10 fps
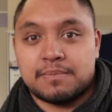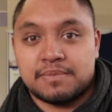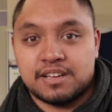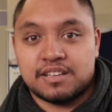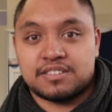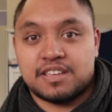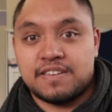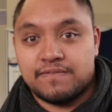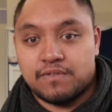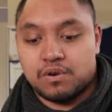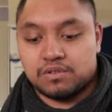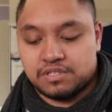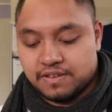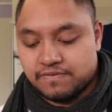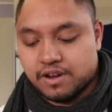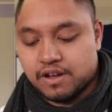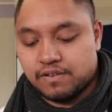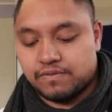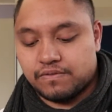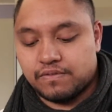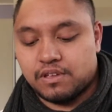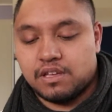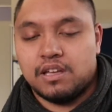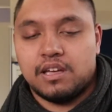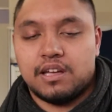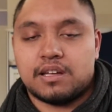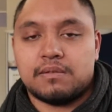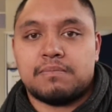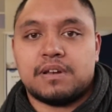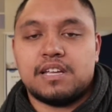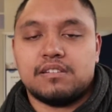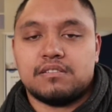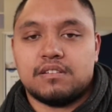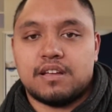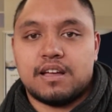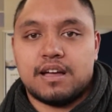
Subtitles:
I'm a C4, C5 incomplete.